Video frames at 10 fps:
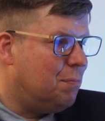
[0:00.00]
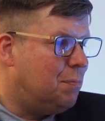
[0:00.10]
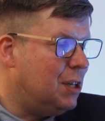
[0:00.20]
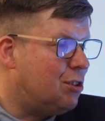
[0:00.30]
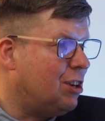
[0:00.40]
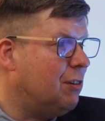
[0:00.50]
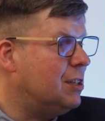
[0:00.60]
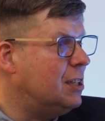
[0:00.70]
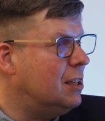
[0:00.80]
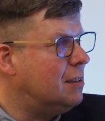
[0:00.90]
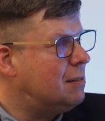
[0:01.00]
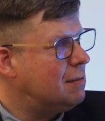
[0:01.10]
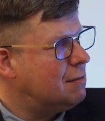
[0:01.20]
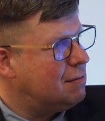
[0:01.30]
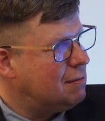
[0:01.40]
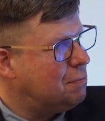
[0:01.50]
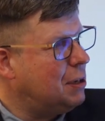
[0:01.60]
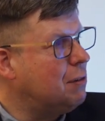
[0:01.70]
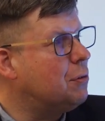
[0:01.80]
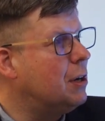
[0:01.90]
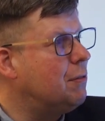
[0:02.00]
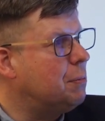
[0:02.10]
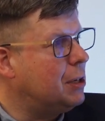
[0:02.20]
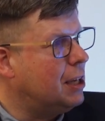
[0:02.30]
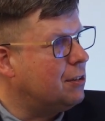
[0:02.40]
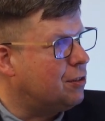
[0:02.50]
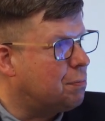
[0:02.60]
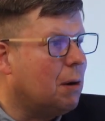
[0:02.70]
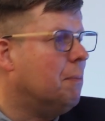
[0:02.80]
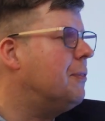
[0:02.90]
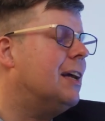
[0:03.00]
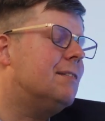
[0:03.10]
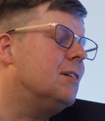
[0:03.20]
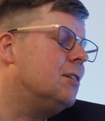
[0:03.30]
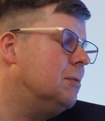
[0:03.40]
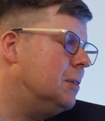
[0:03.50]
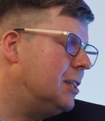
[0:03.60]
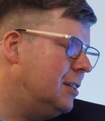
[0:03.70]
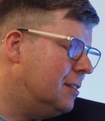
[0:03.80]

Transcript: be a charity and pay for everybody else's problem. That's not going to work either.